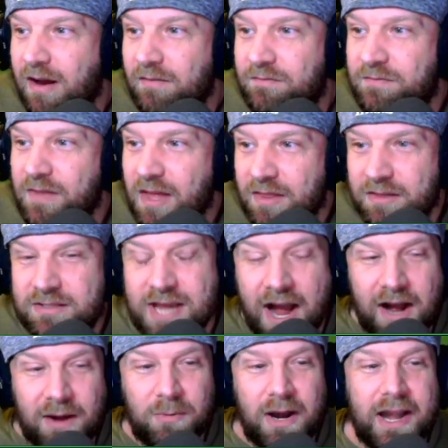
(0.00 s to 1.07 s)
of the
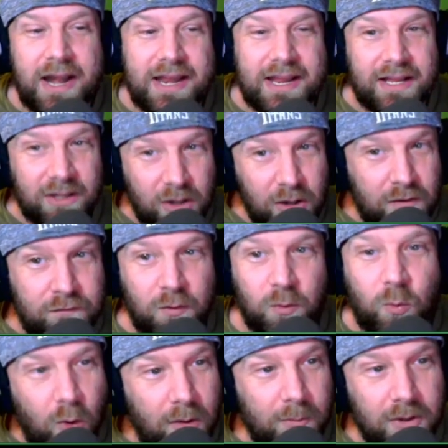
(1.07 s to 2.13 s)
Tom Brady and look for
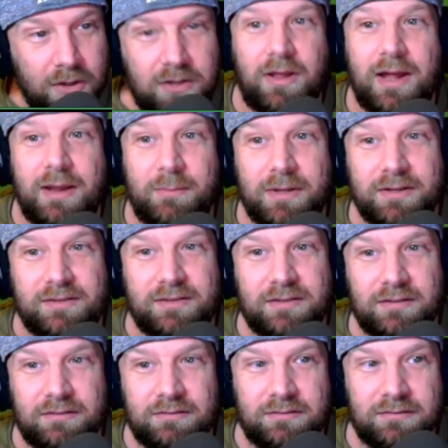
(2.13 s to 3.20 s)
warmer climates.